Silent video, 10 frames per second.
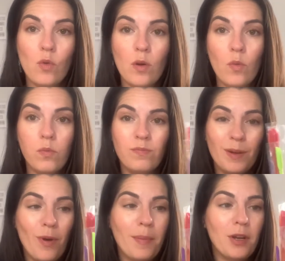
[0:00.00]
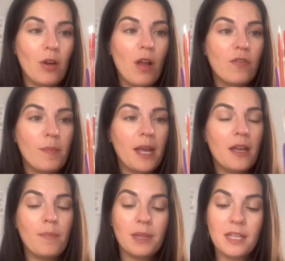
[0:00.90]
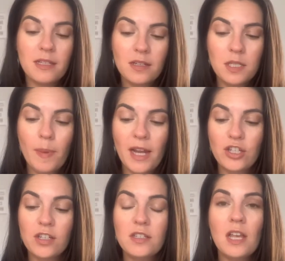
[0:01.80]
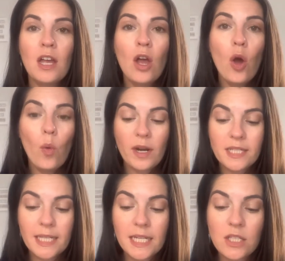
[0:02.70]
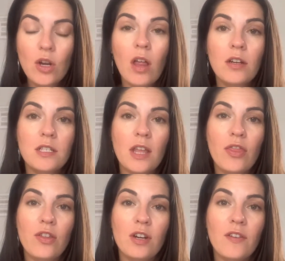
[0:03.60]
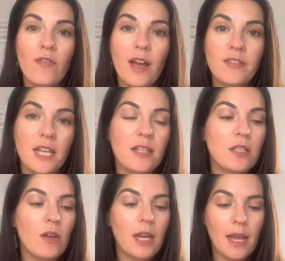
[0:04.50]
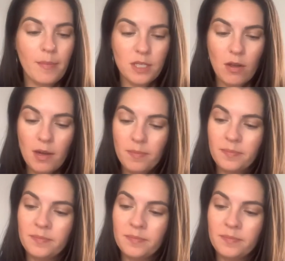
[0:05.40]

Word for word: or they're probably not all for makeup, but these little spatulas were $6.35 on Amazon.